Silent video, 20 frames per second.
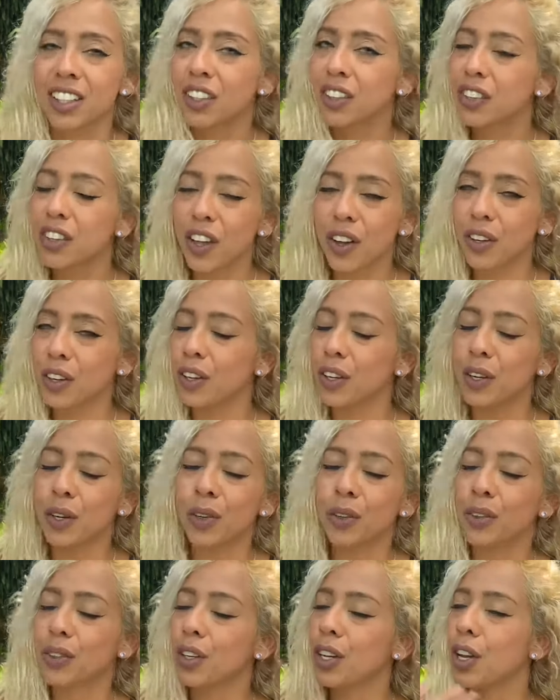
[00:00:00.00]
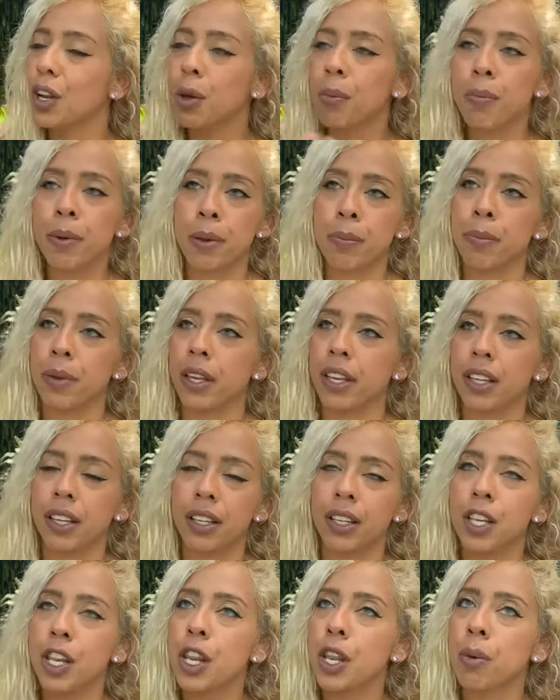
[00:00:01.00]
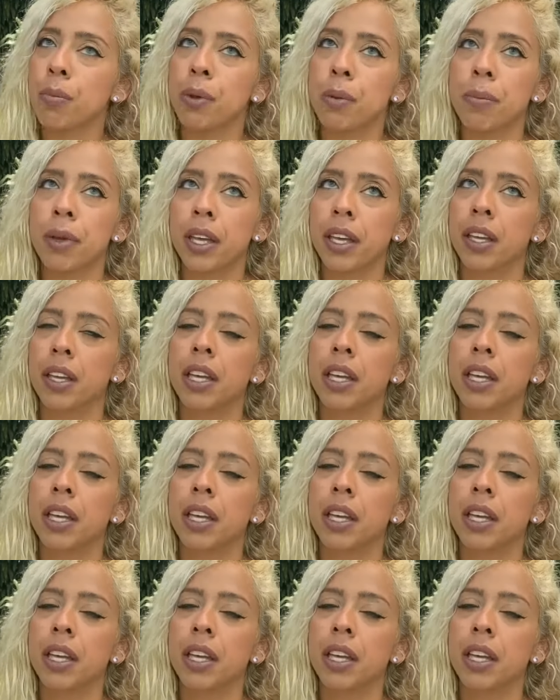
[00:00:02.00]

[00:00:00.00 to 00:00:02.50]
no no no no baby no baby